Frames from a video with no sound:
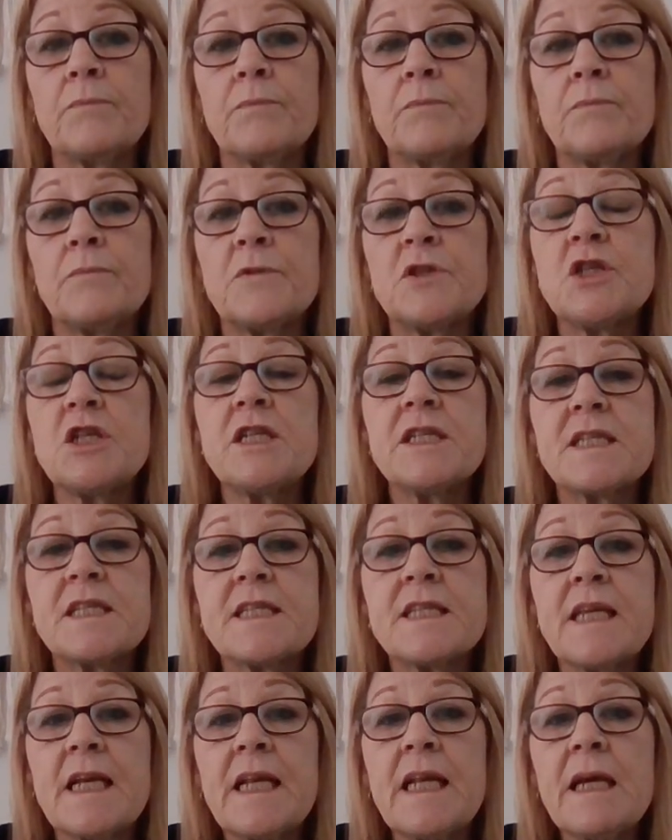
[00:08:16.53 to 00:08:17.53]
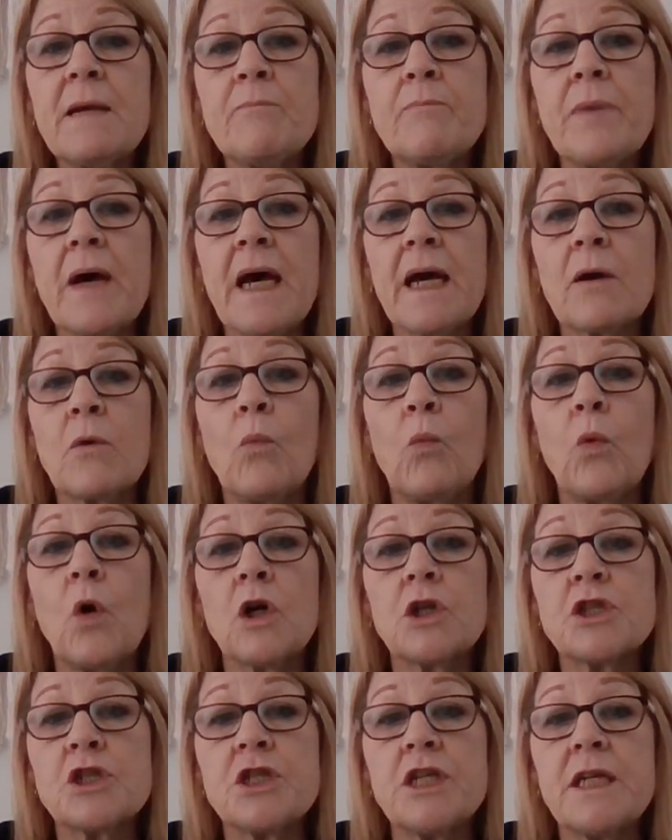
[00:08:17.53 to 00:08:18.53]
She's sitting back
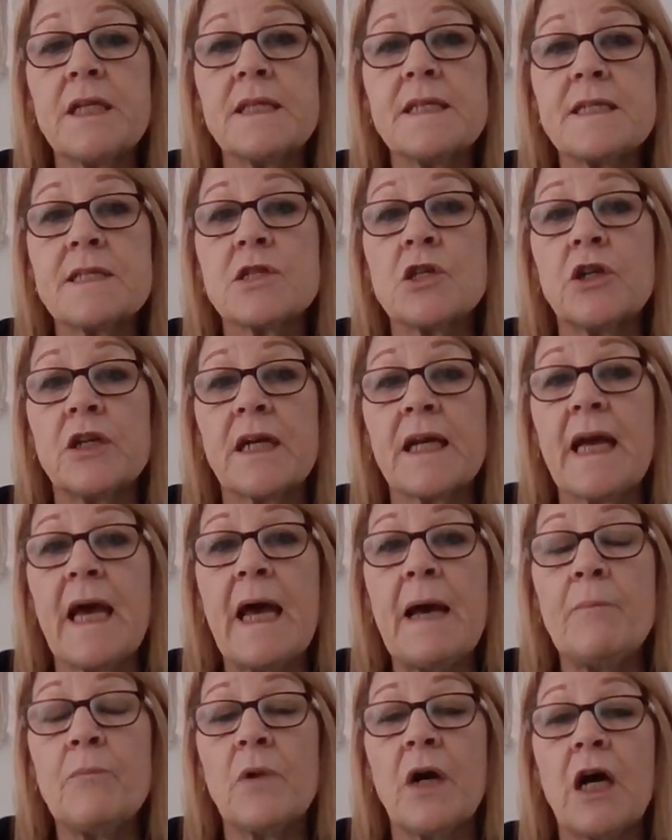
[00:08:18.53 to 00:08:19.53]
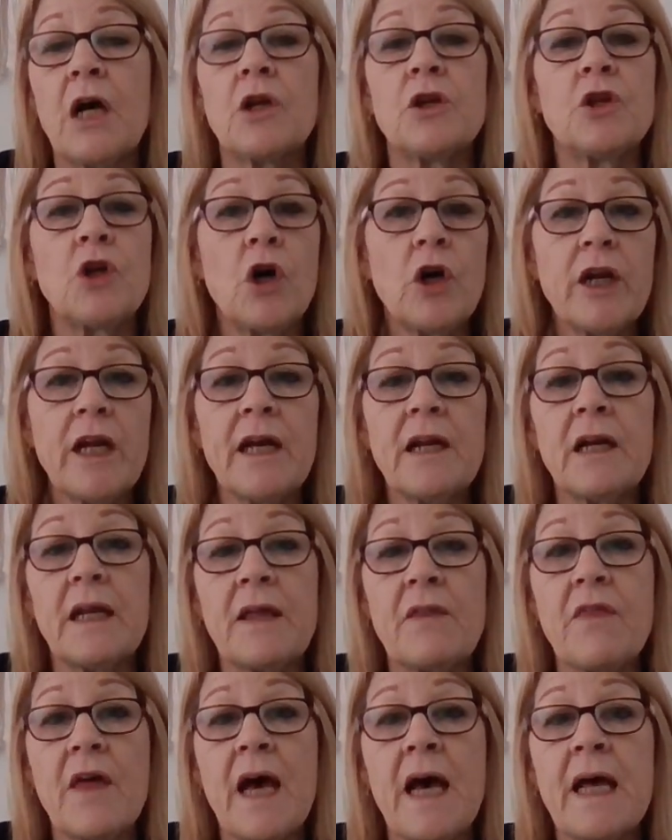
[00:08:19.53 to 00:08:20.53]
watching this on a camera. Not only
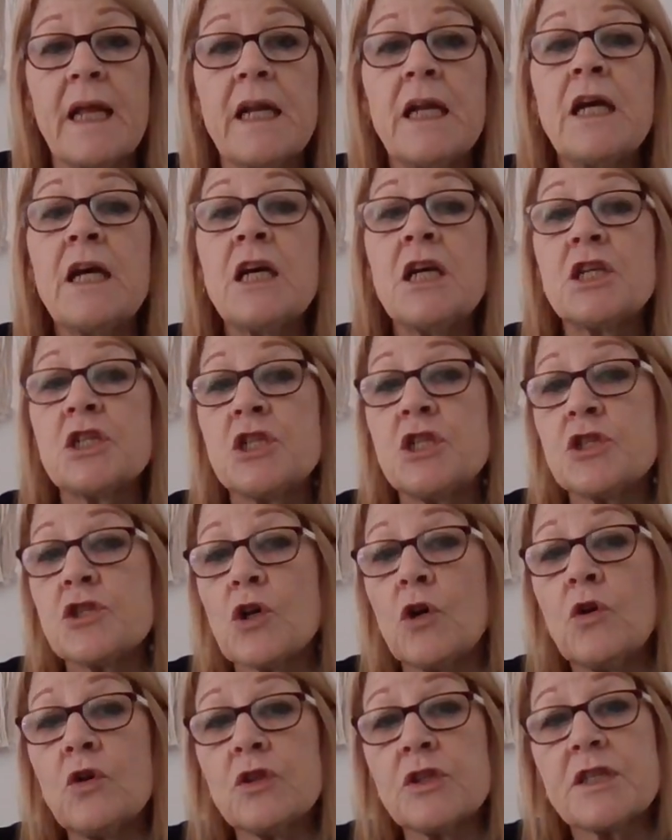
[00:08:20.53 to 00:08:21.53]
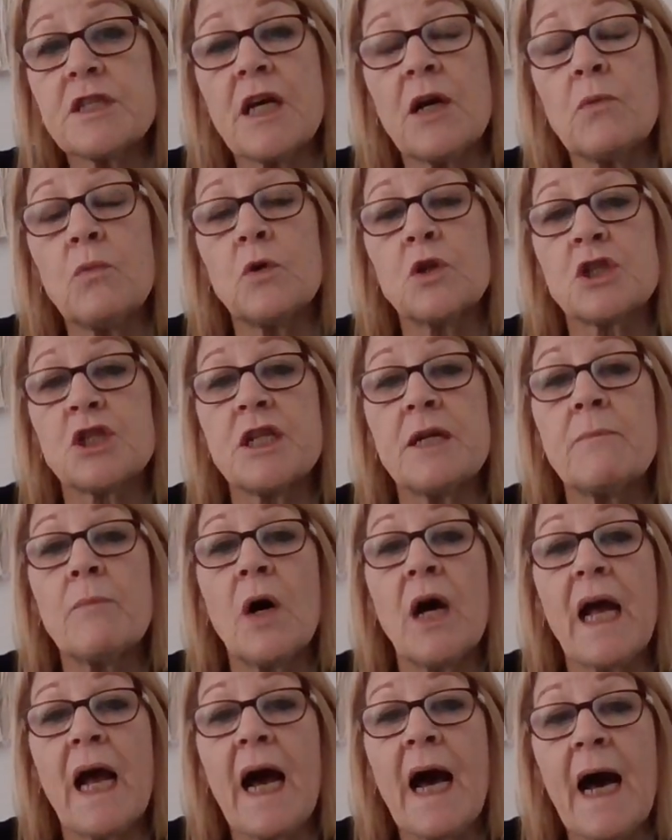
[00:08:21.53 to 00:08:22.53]
that, she's also watching
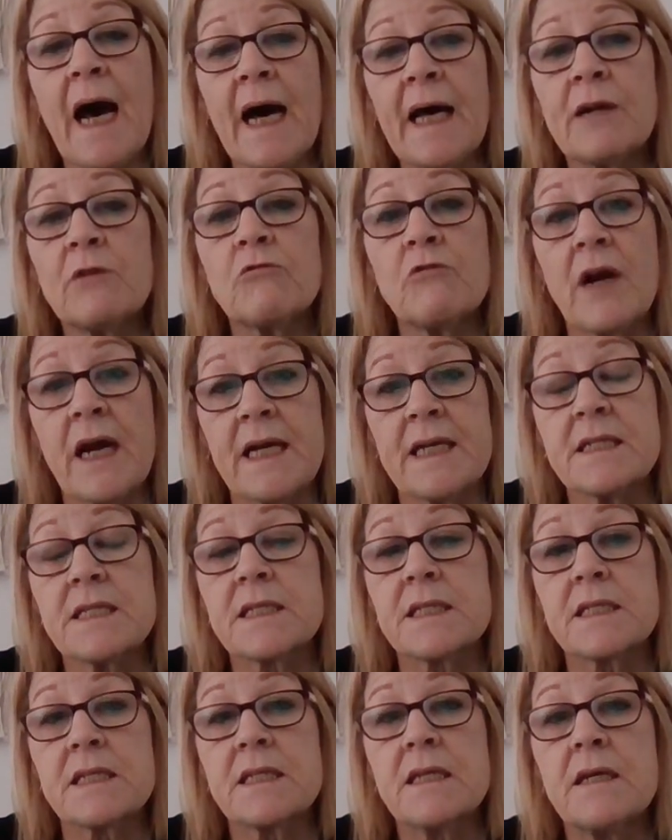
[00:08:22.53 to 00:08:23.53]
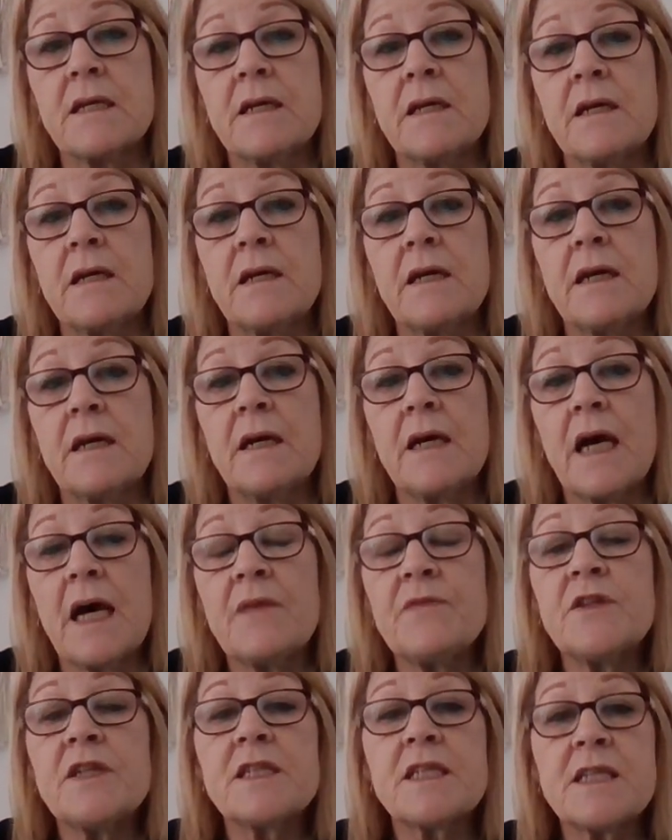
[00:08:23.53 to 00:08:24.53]
my heart race.
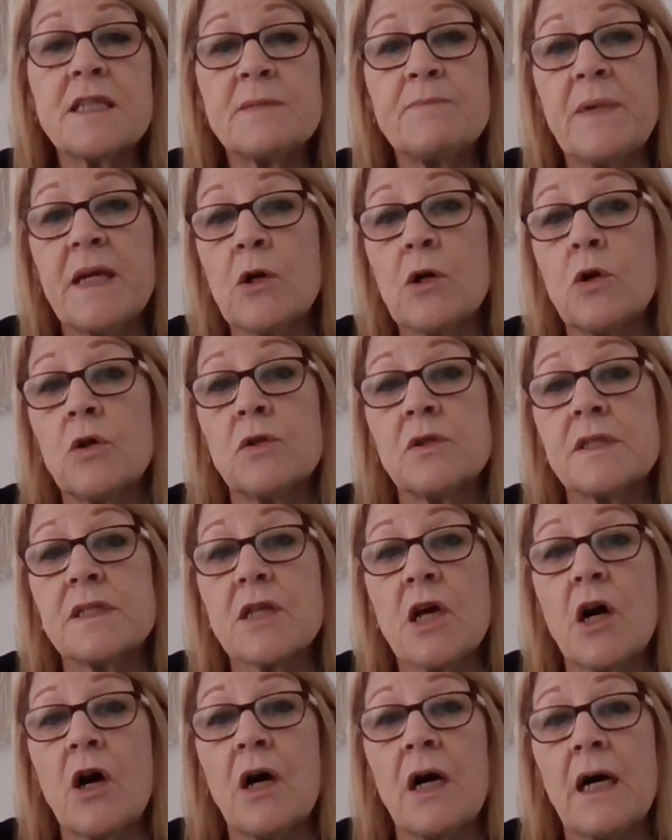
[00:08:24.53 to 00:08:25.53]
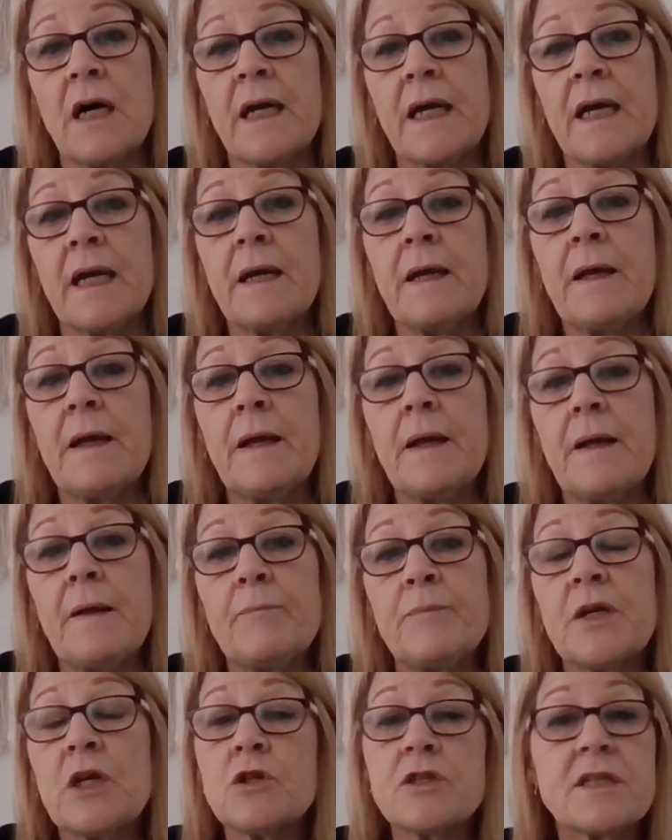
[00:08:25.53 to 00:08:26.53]
And this is because
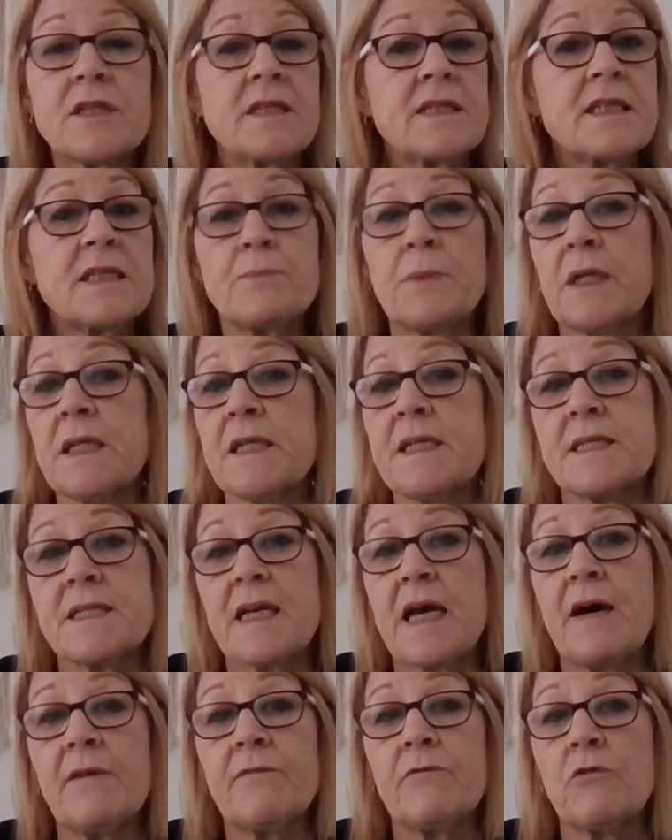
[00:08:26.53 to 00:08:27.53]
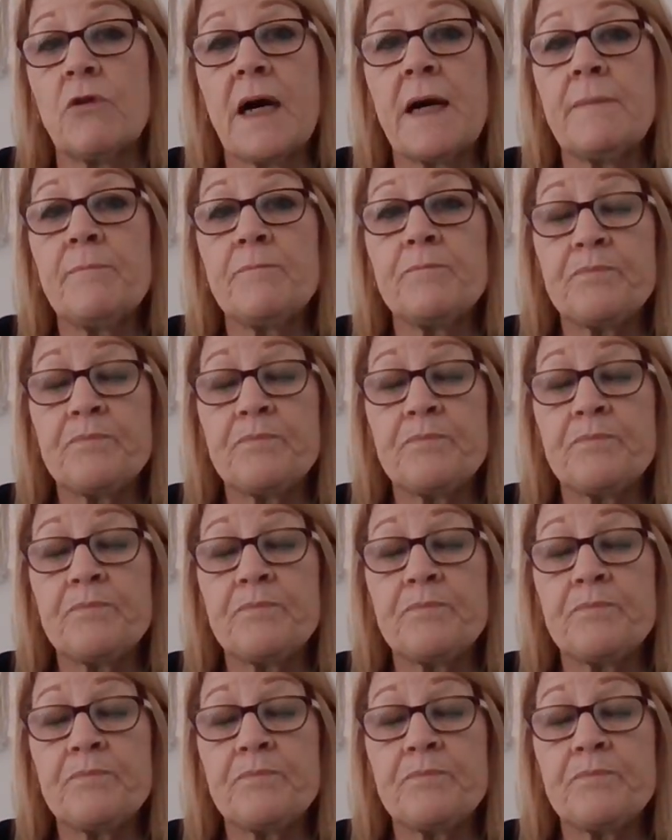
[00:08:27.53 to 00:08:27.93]
of this police cover-up,